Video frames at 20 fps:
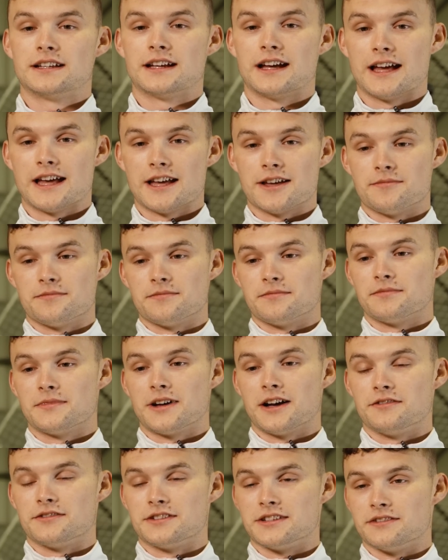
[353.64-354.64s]
I'm um,
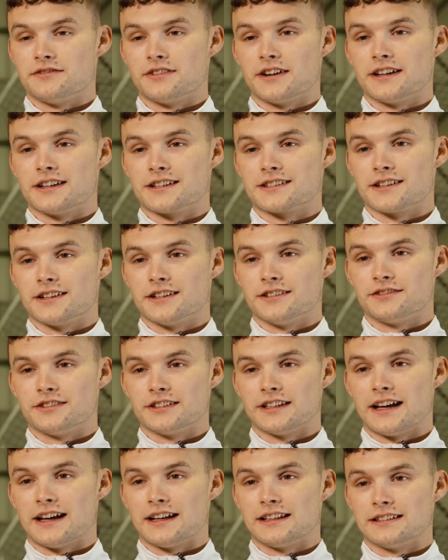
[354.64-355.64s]
obviously very excited for
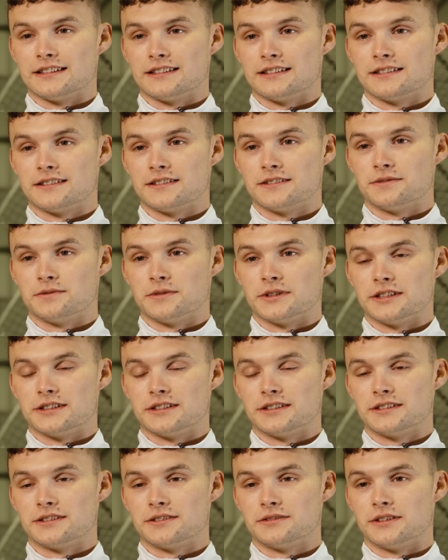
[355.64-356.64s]
that and
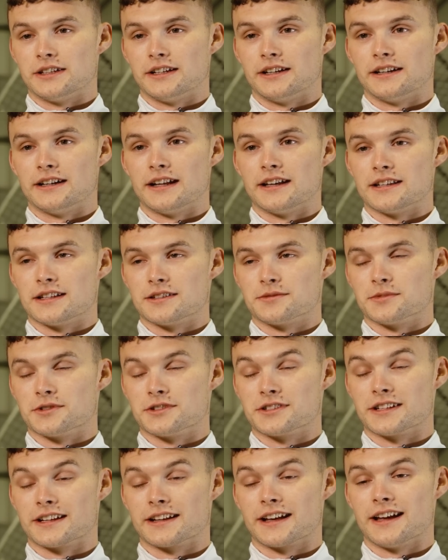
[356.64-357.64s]
we'll, we'll learn as
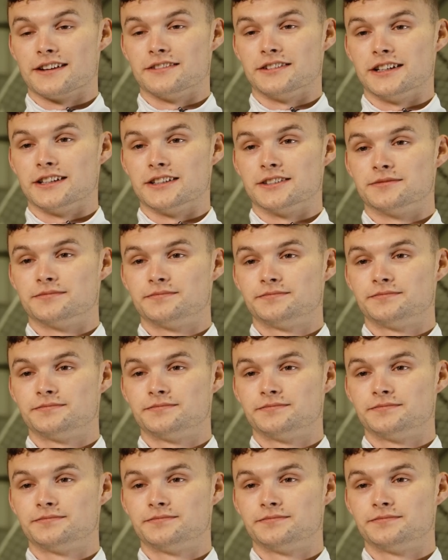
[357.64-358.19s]
much as I can really.